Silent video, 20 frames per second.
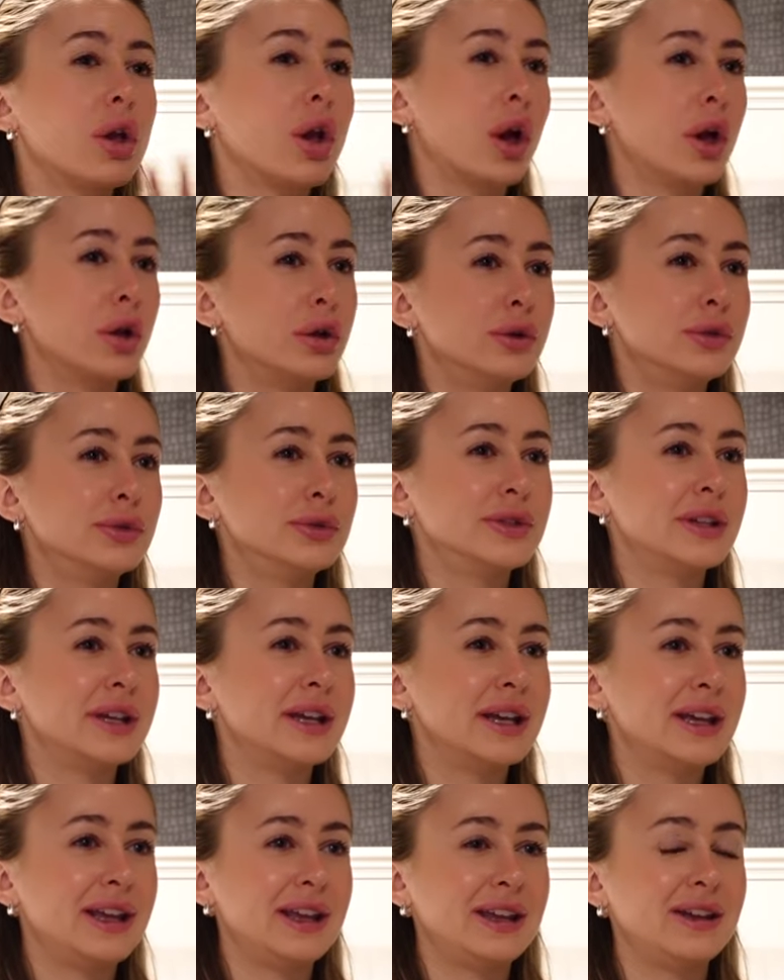
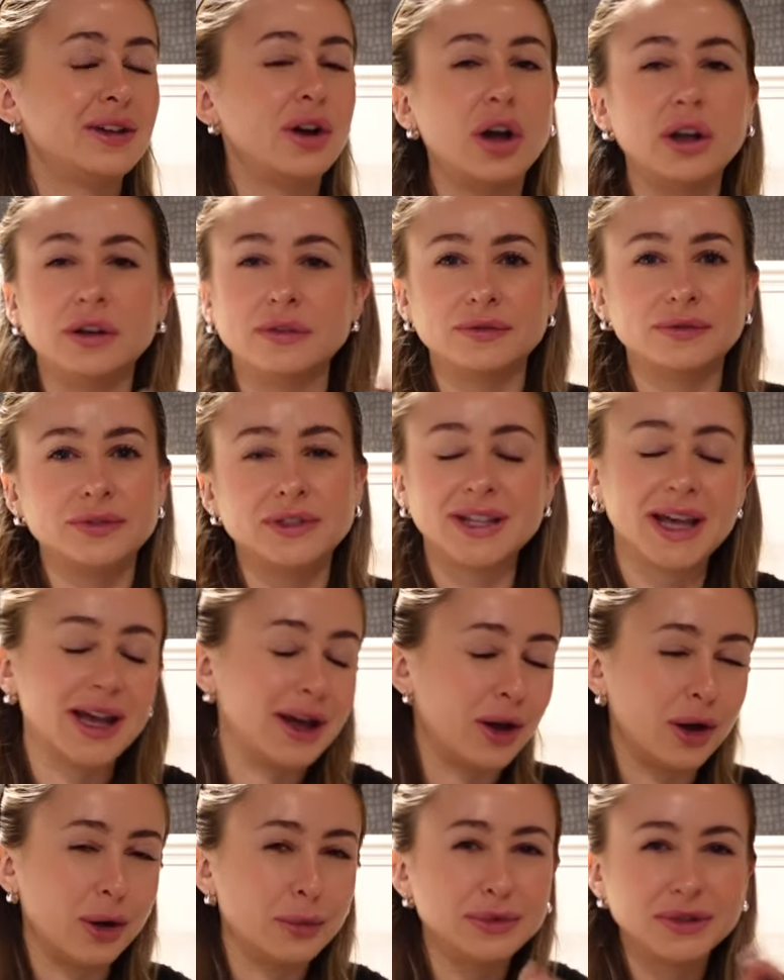cozy kind of set
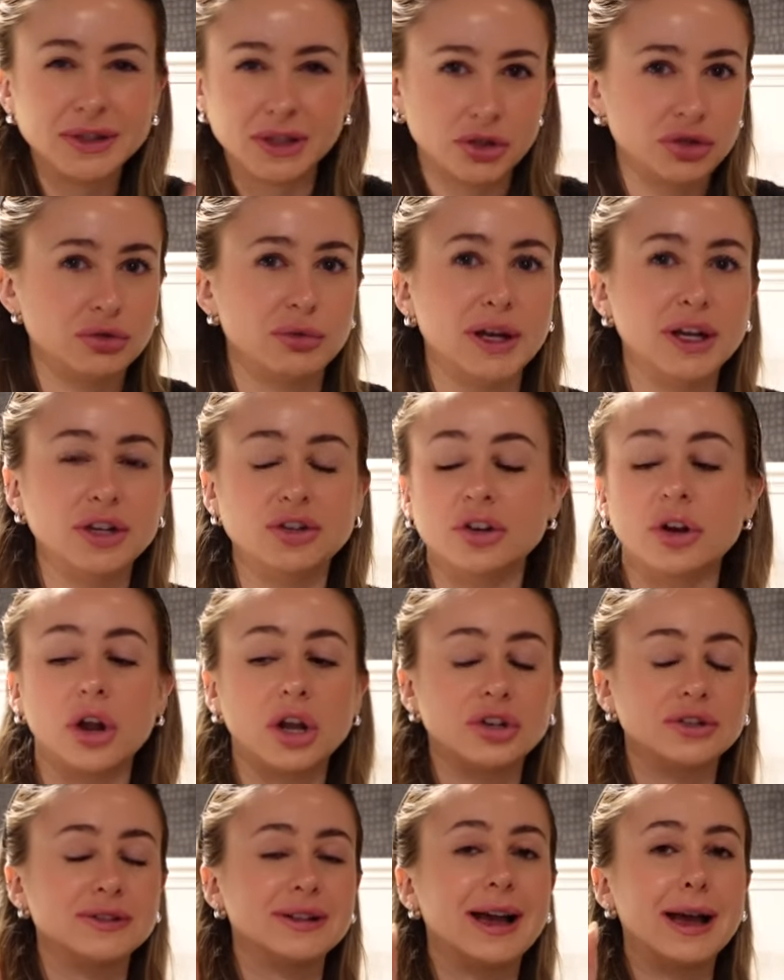up situation i
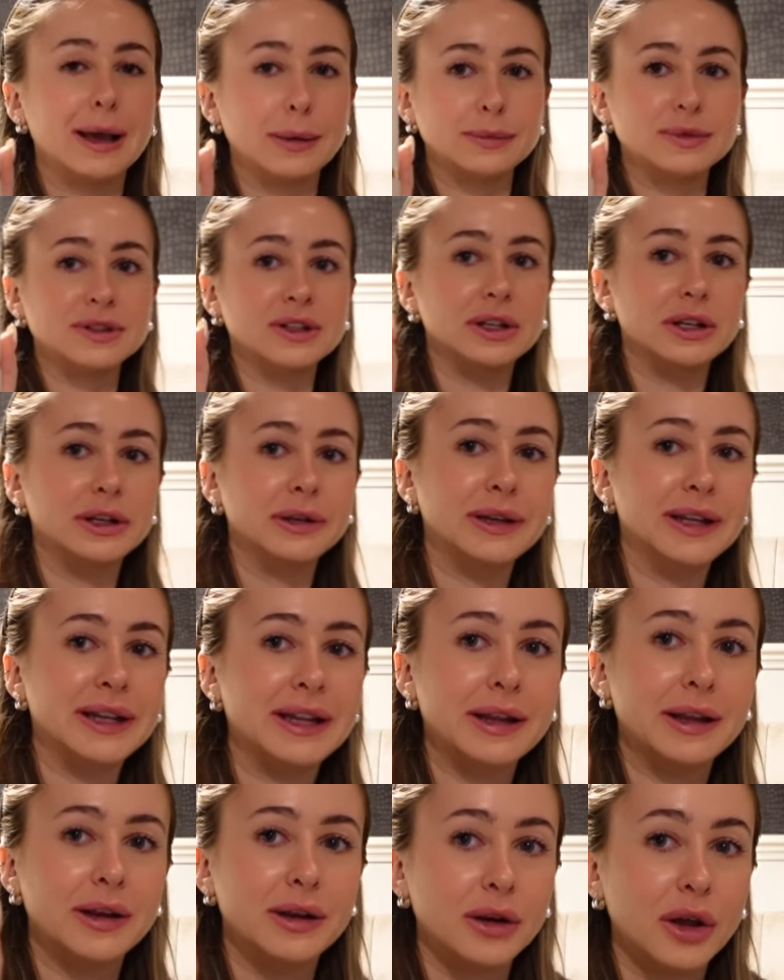just
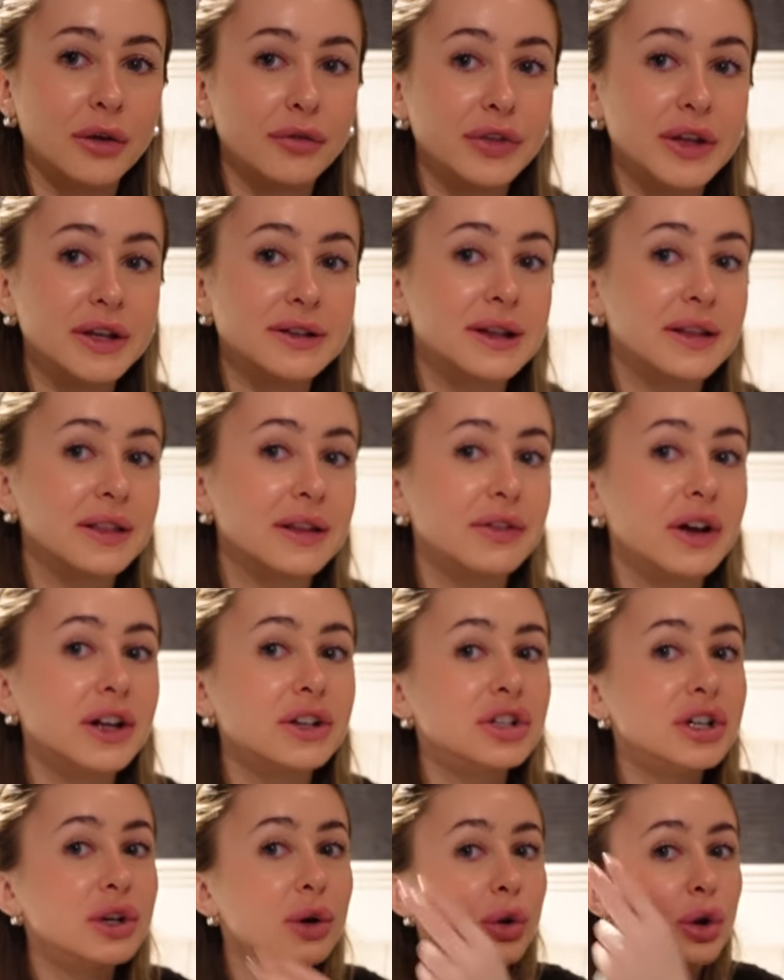absolutely love this and they've
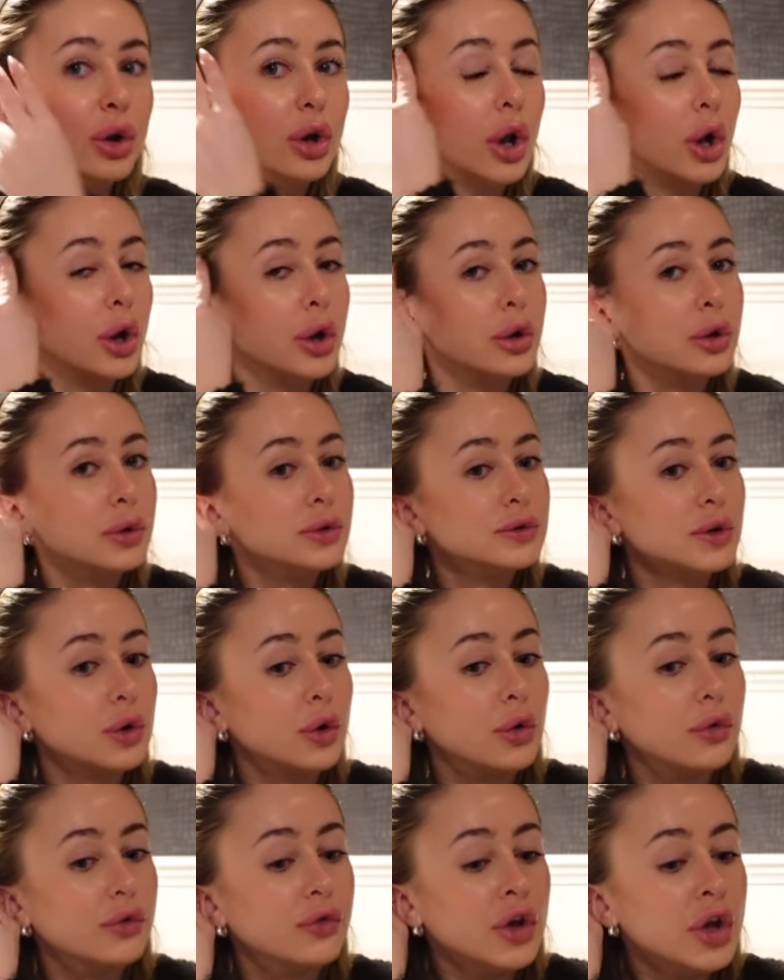actually got loads
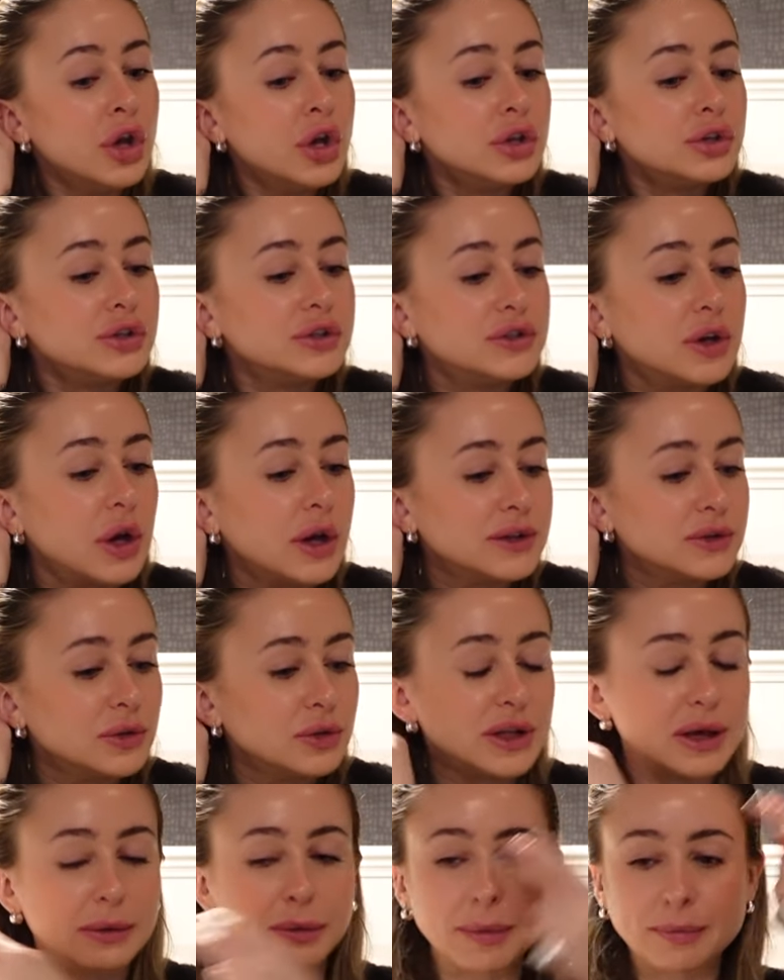of designs
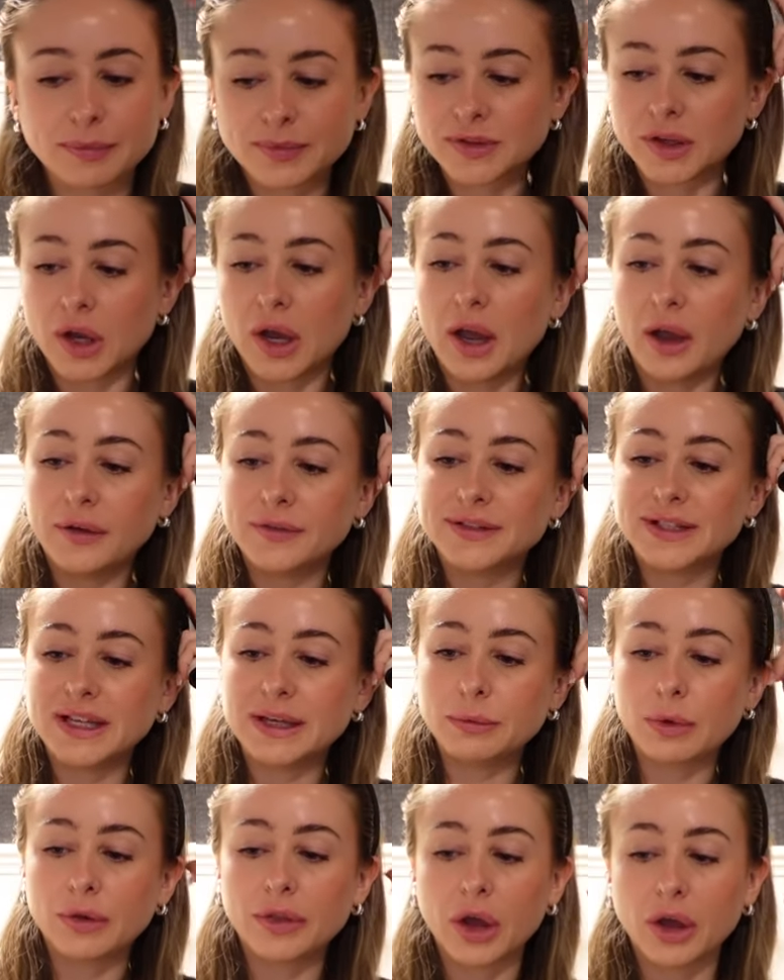on their website i've
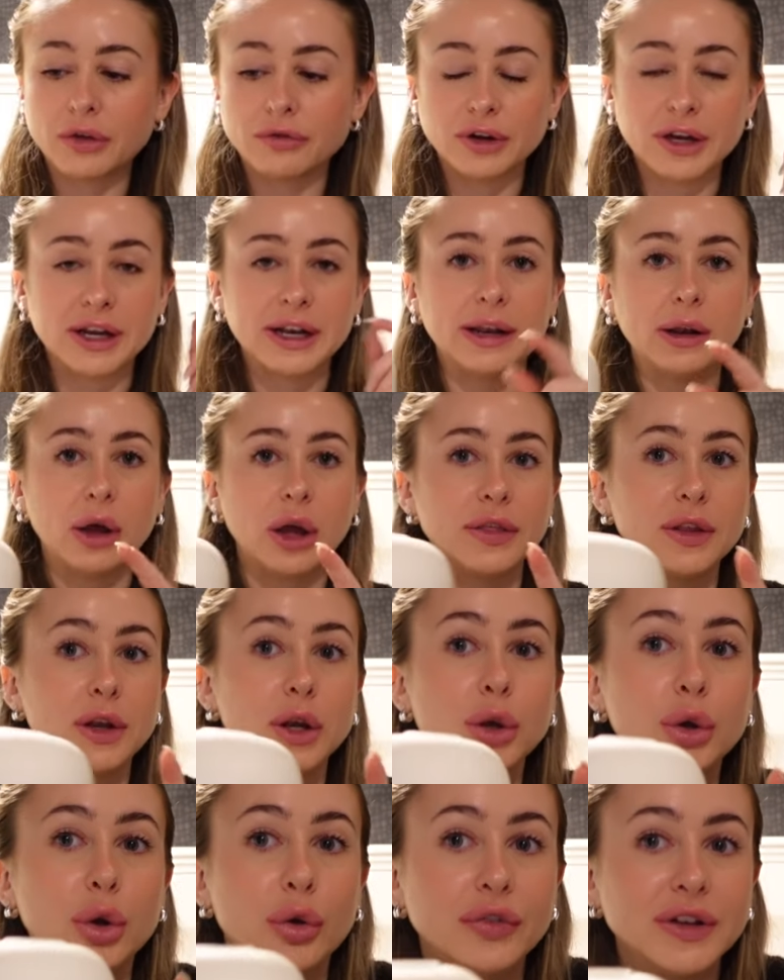seen one that i really like the
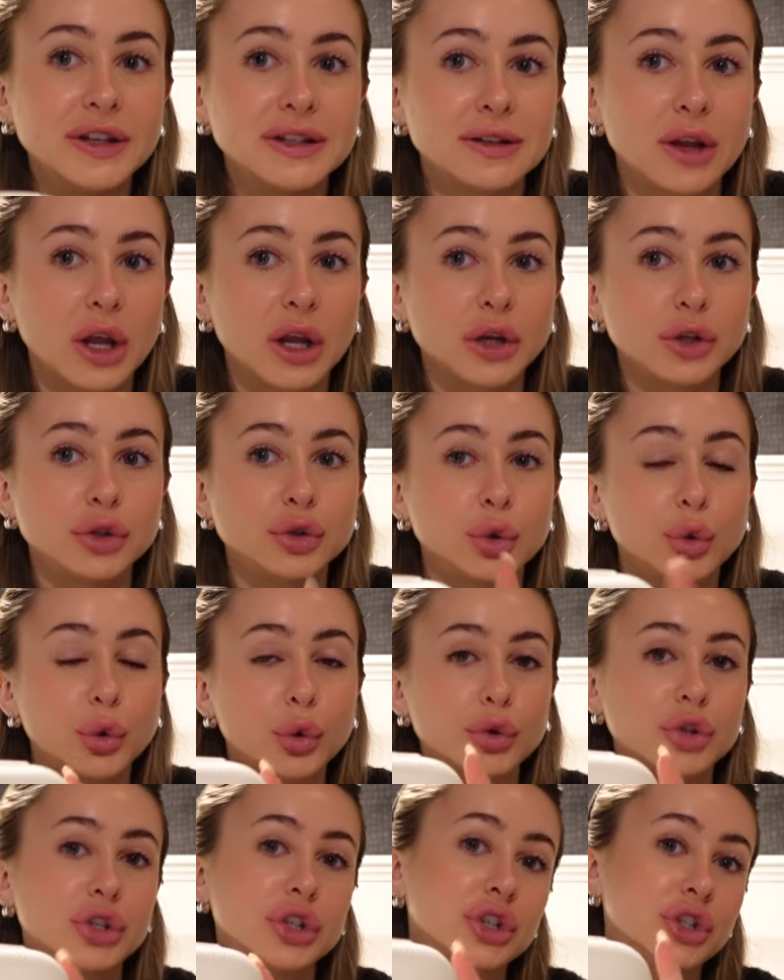look of it's like a
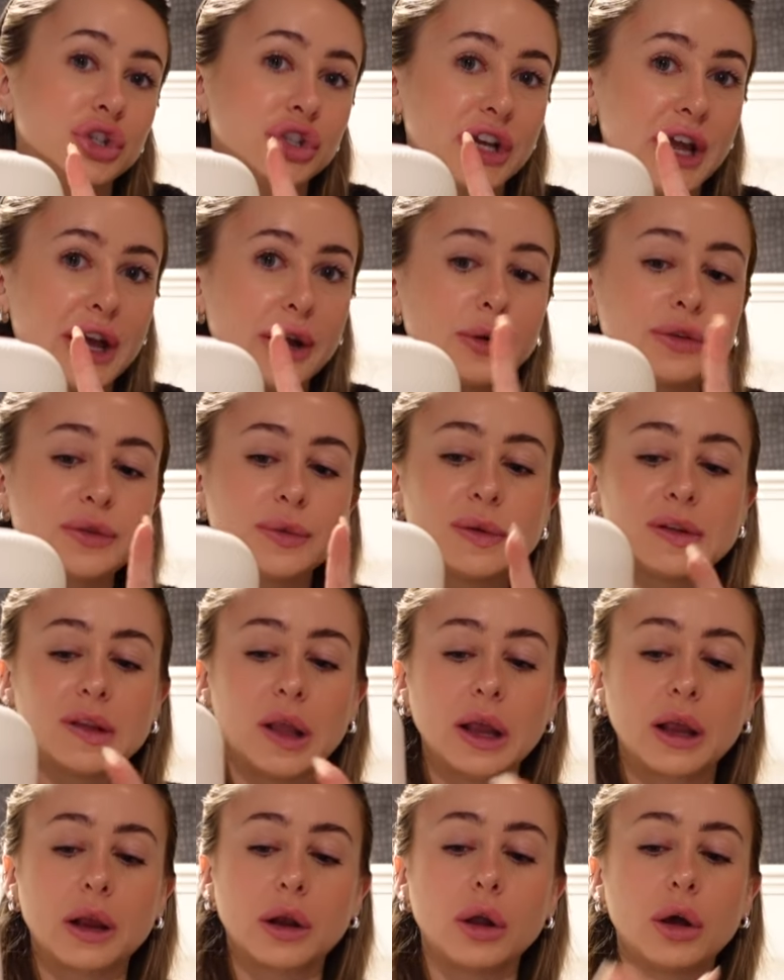tortoise shell so it's
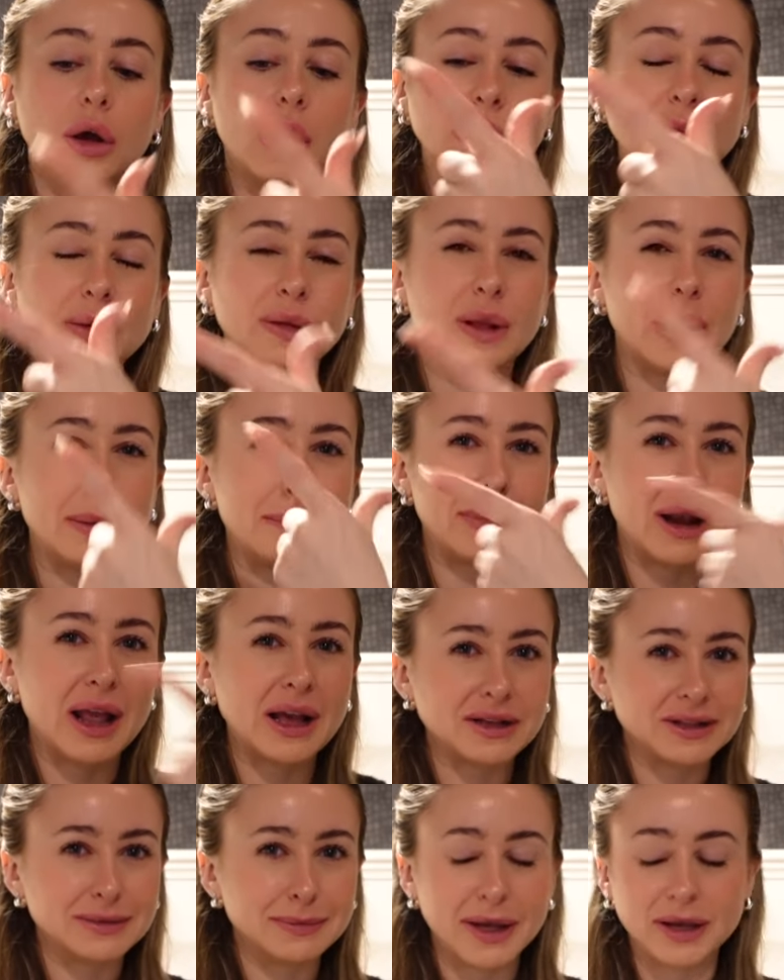like glass with like
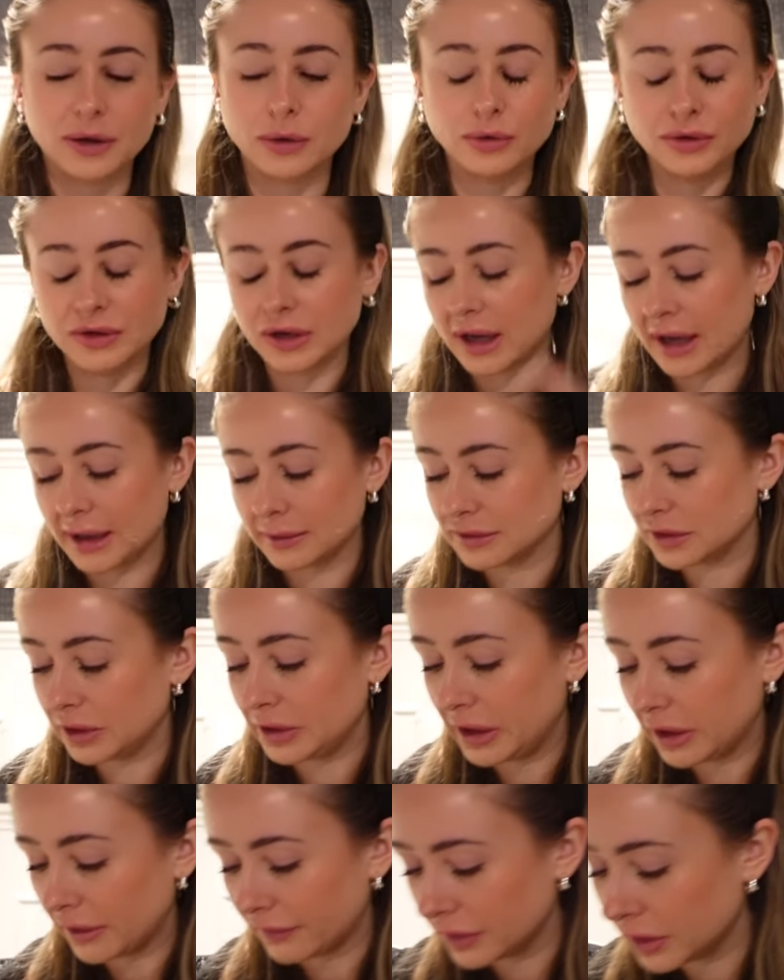black speckles and i
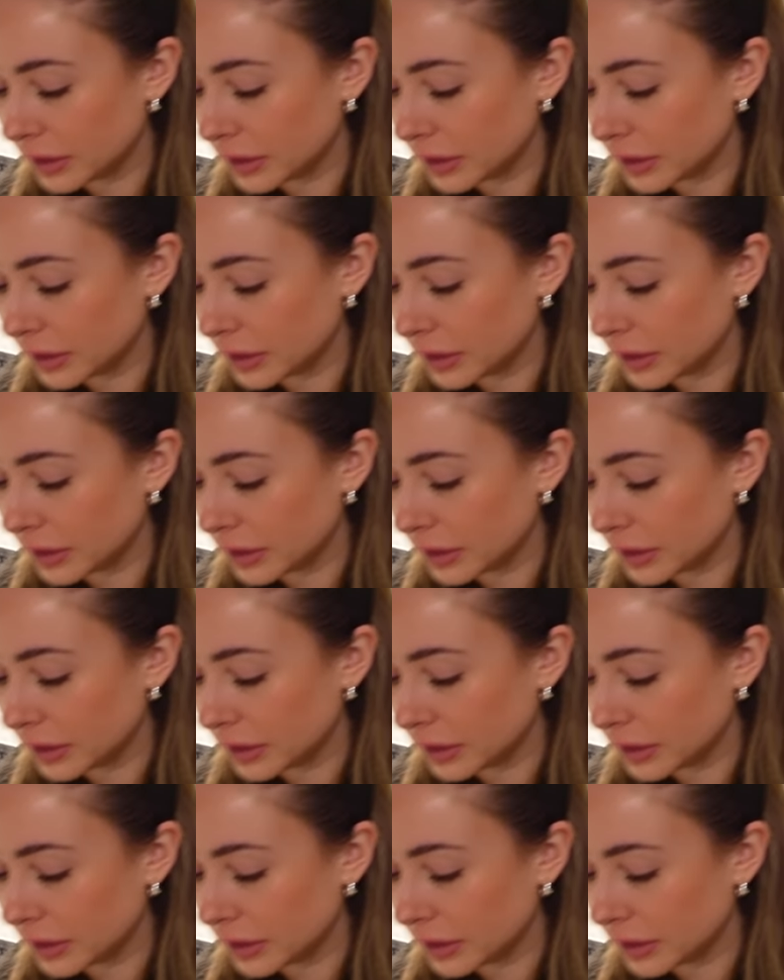absolutely love